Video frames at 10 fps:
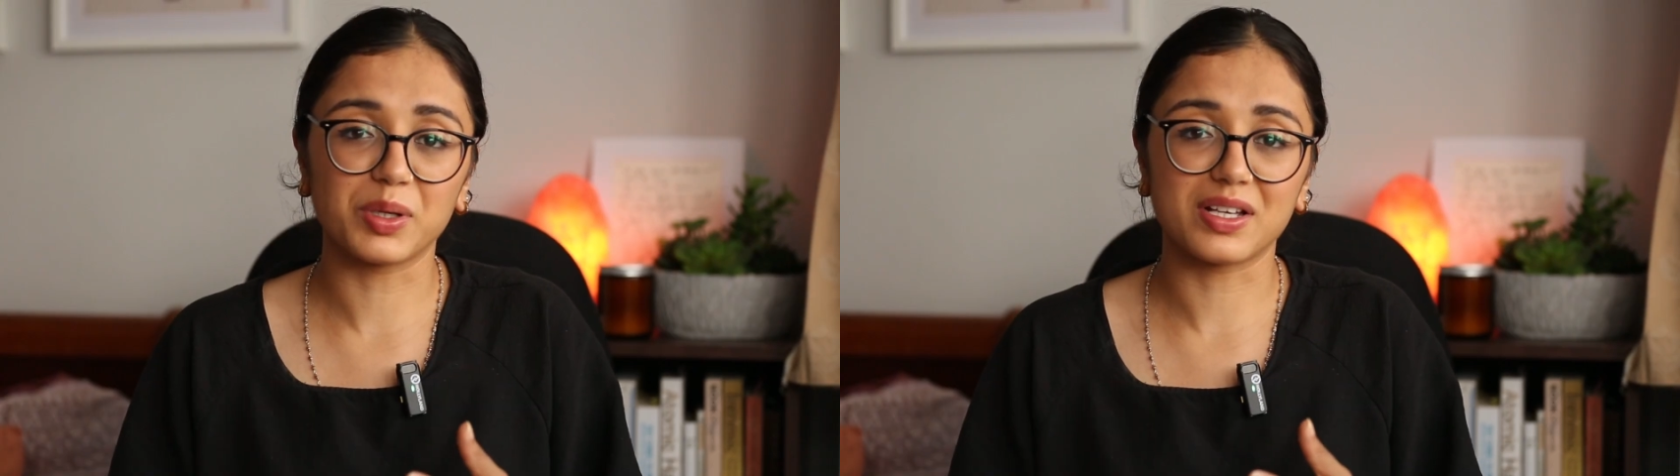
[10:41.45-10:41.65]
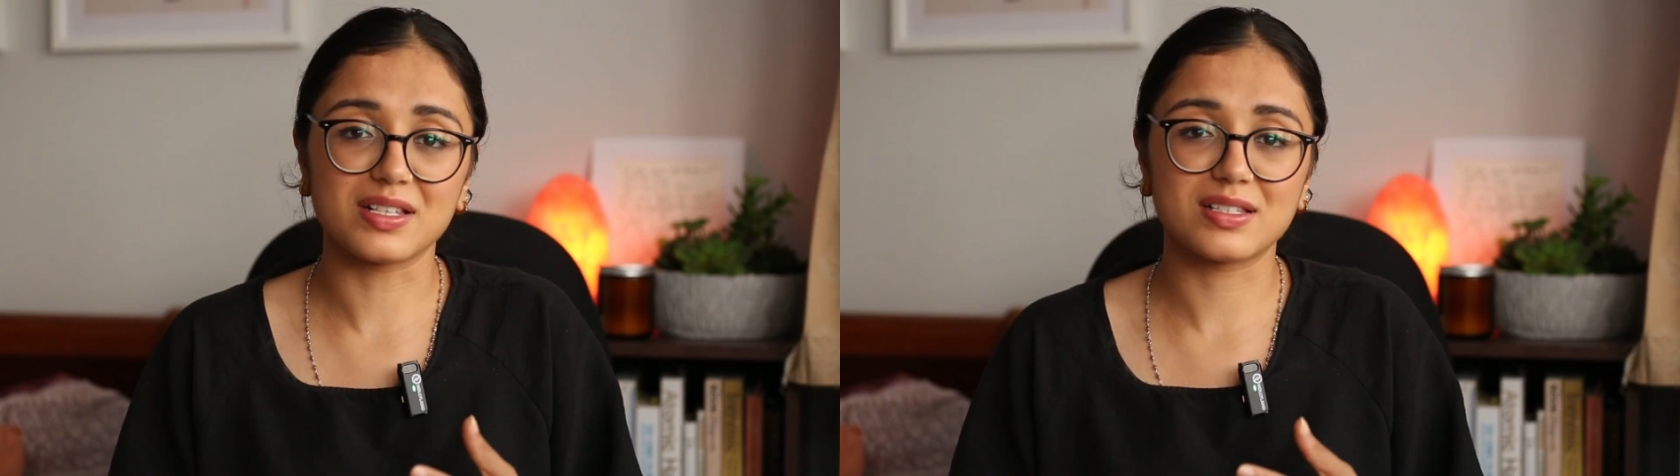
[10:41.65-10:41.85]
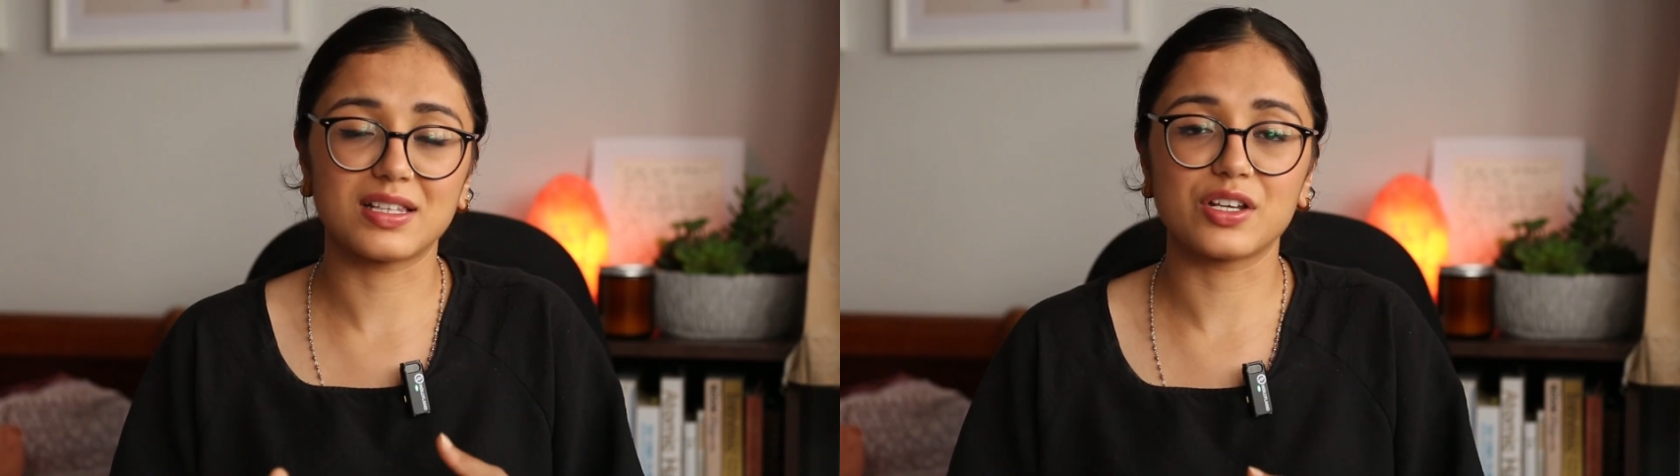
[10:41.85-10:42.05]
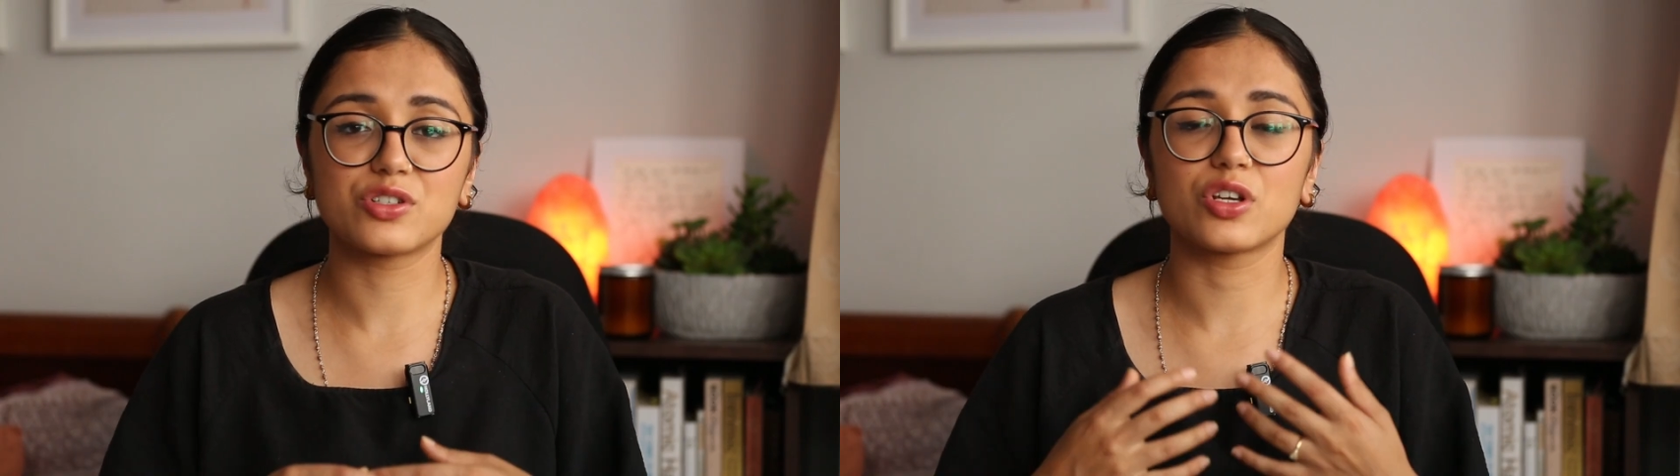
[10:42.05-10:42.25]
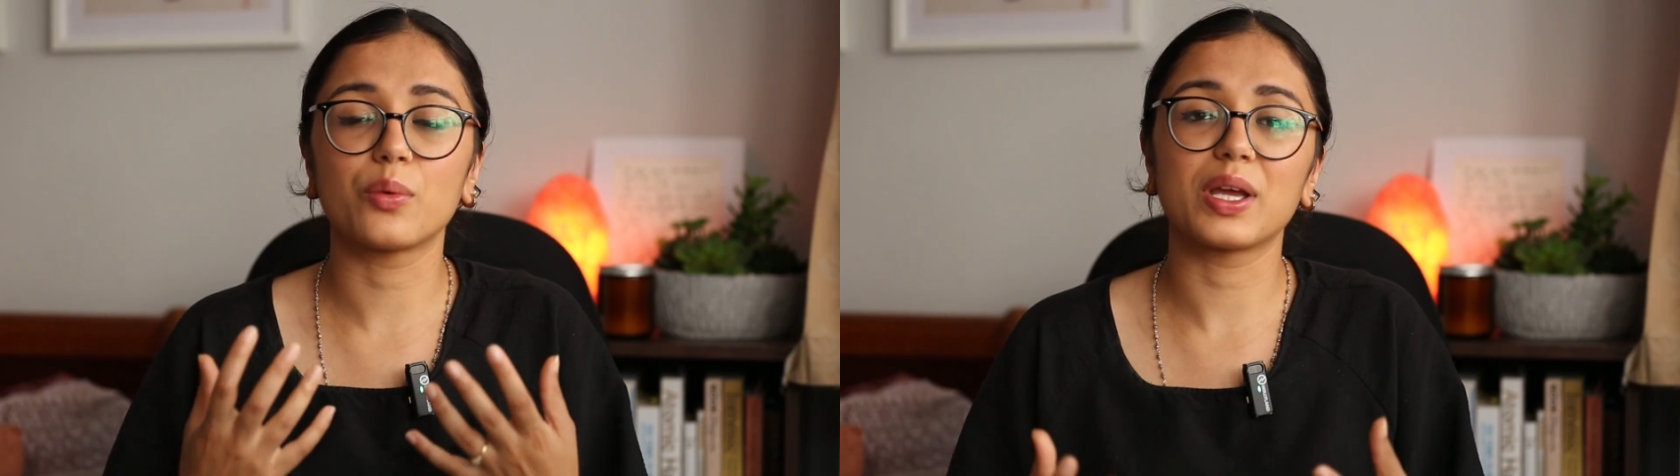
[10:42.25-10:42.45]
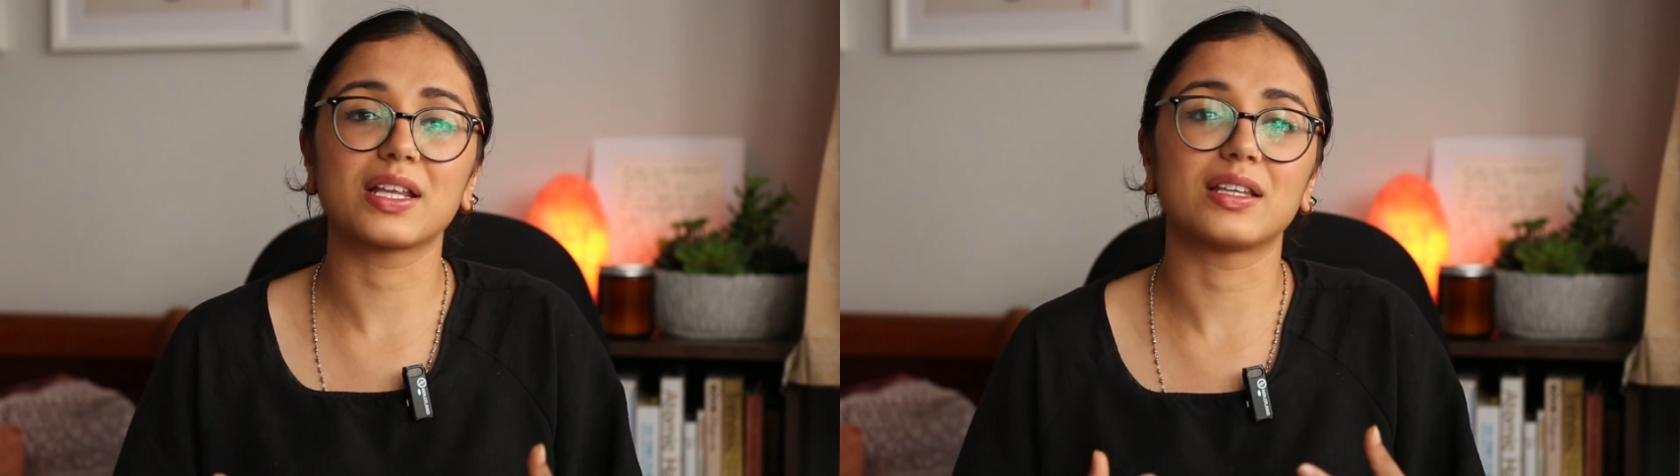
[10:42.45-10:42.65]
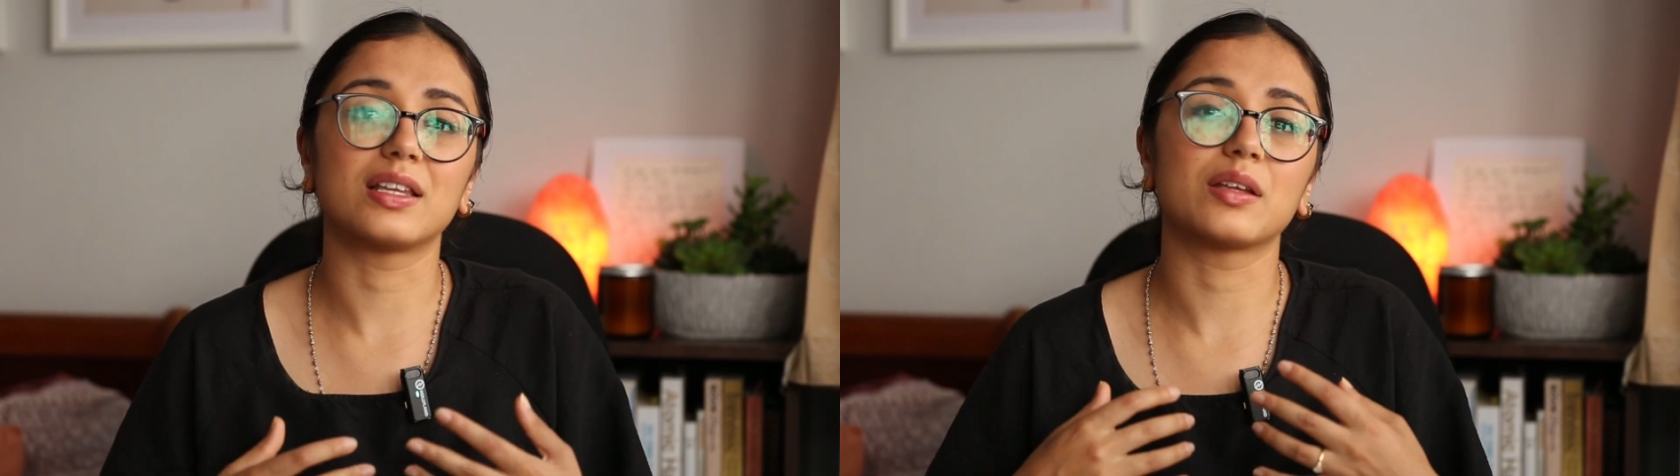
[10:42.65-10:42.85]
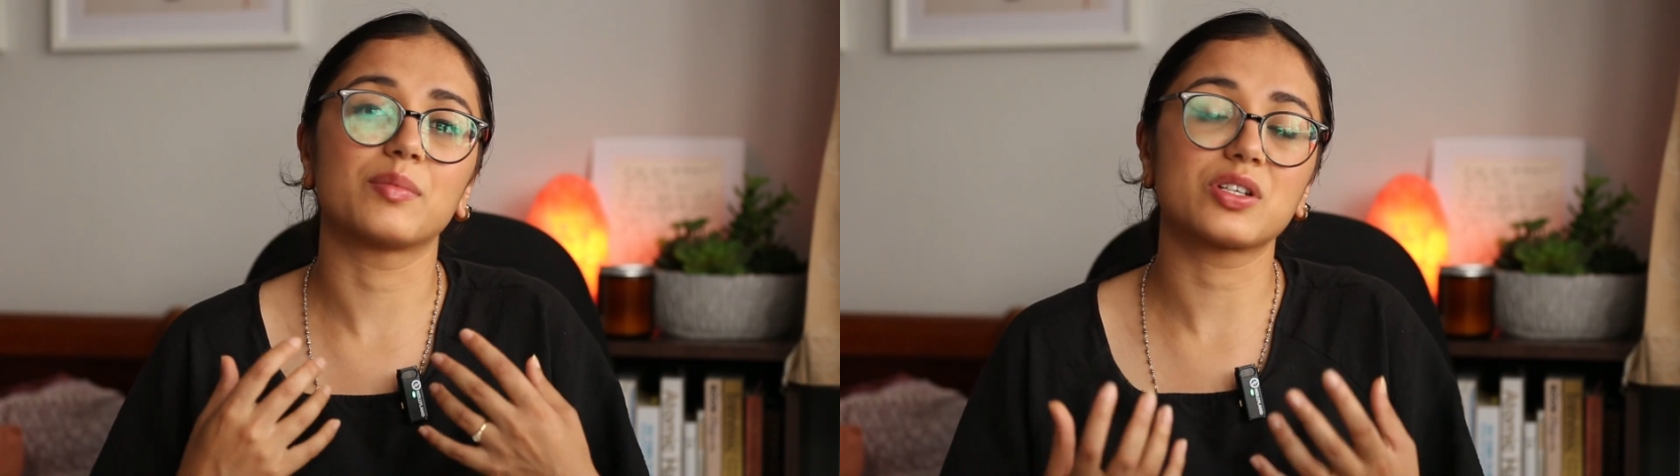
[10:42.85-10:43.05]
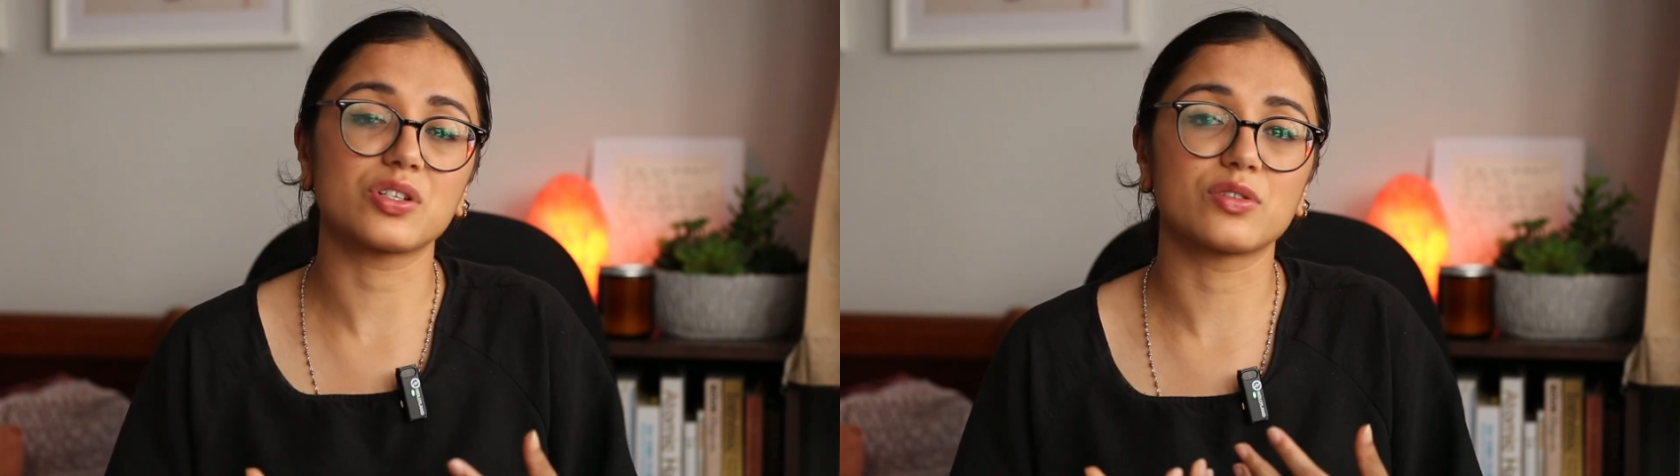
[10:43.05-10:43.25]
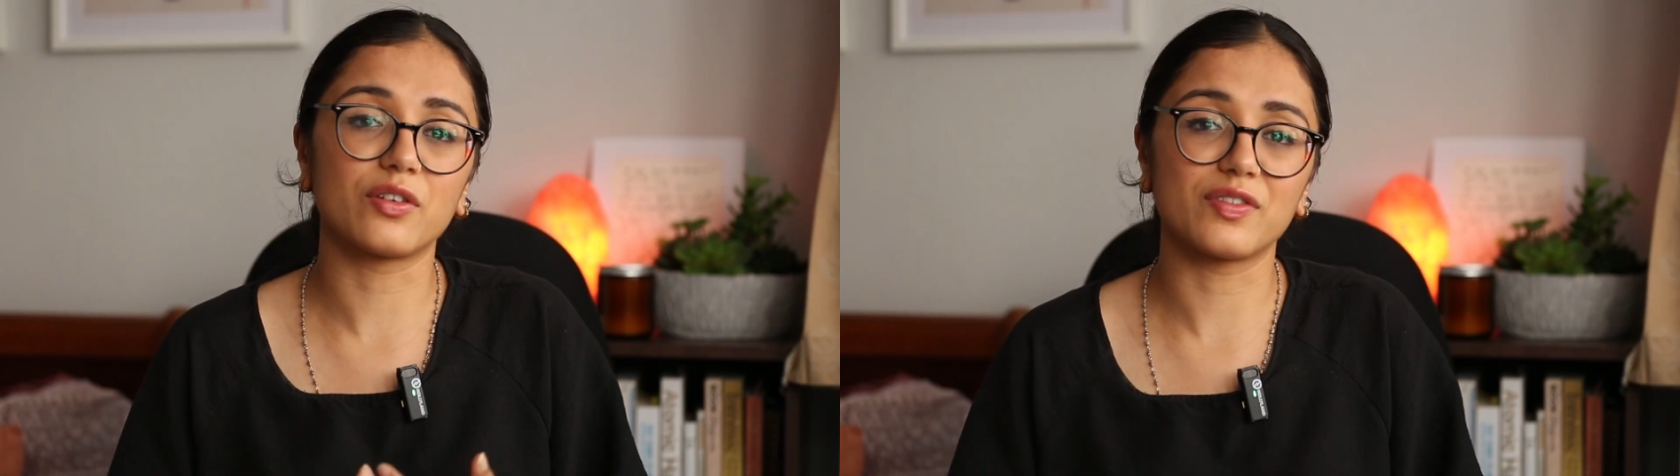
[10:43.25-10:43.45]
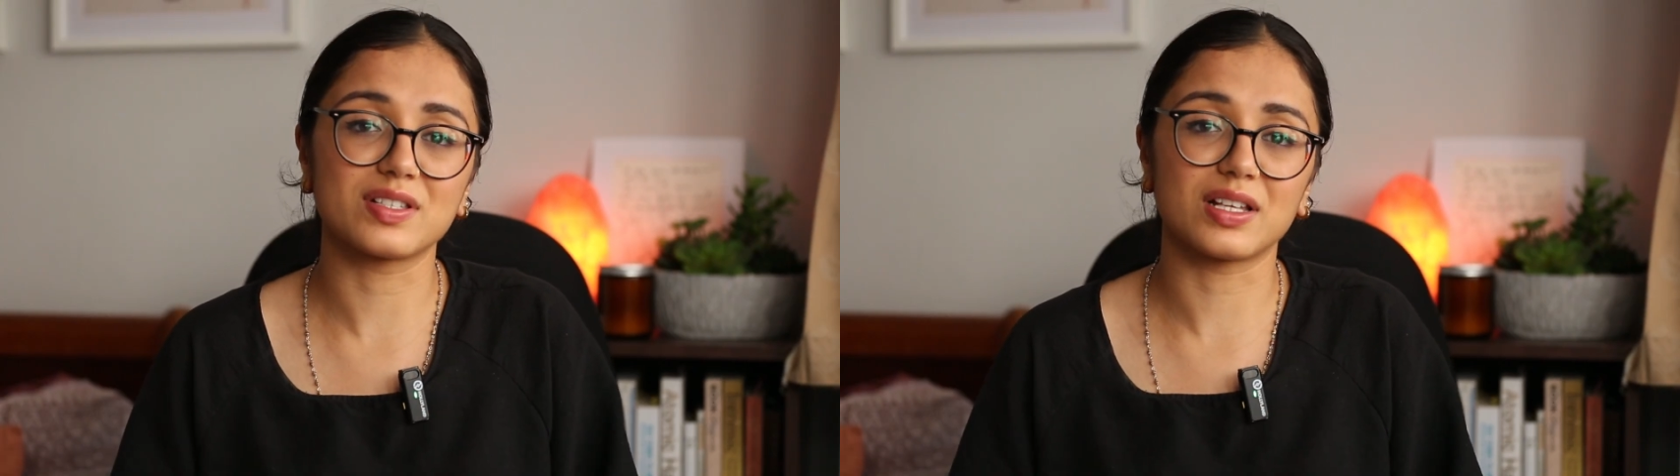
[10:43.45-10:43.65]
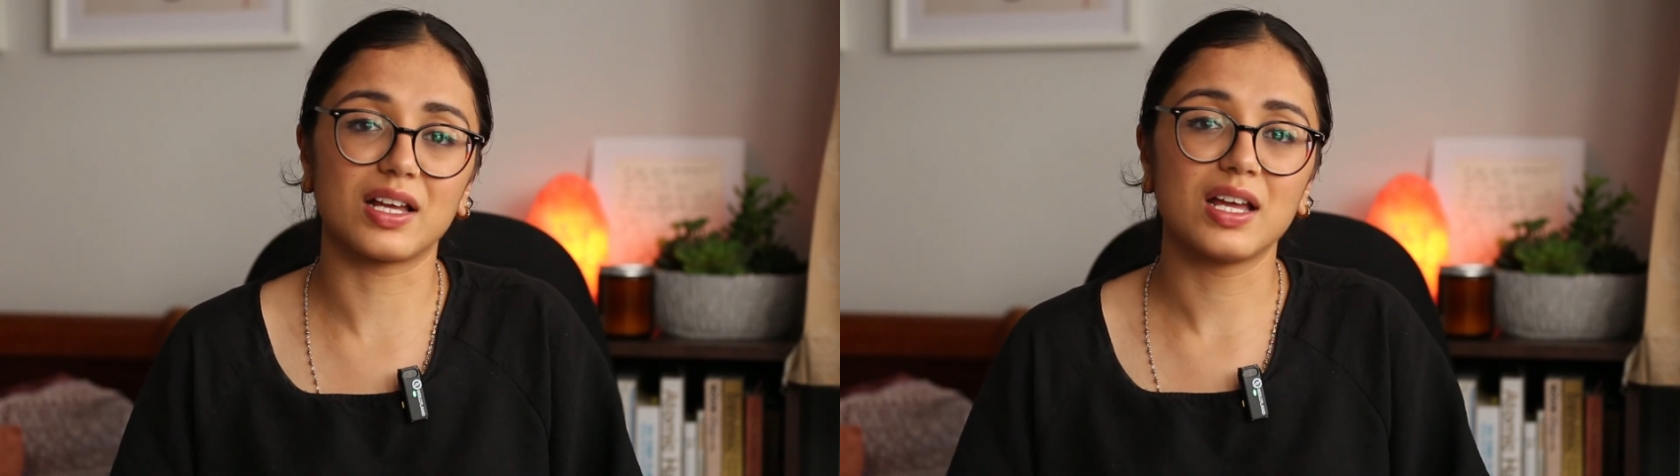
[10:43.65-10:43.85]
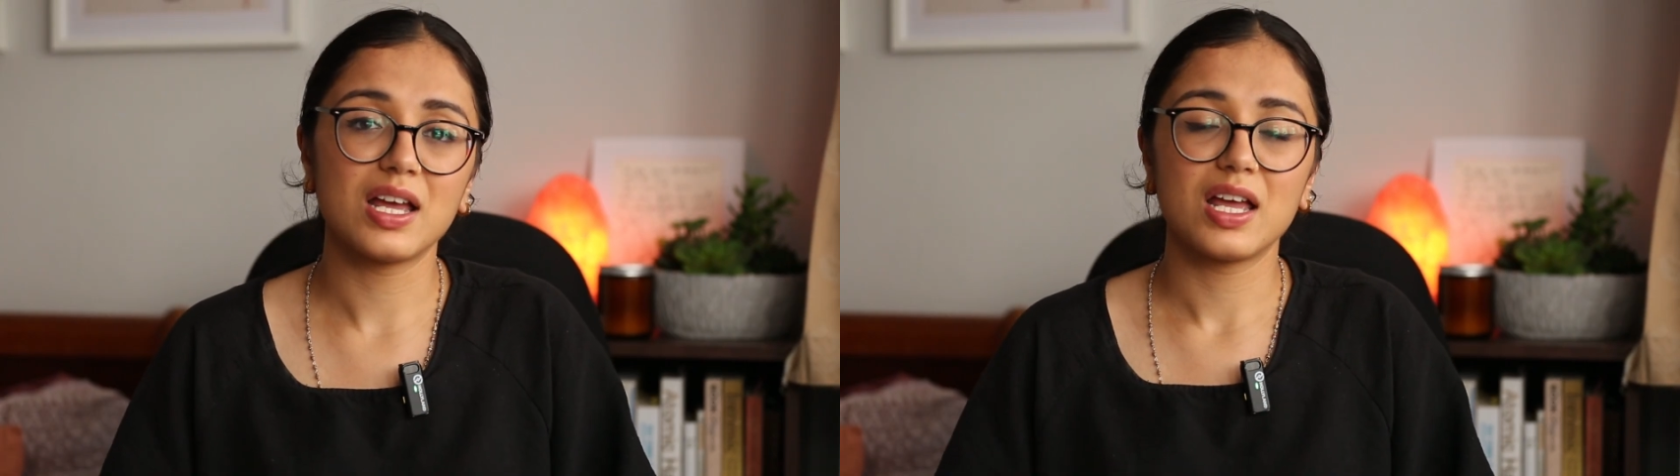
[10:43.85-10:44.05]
because they're showing the admissions officer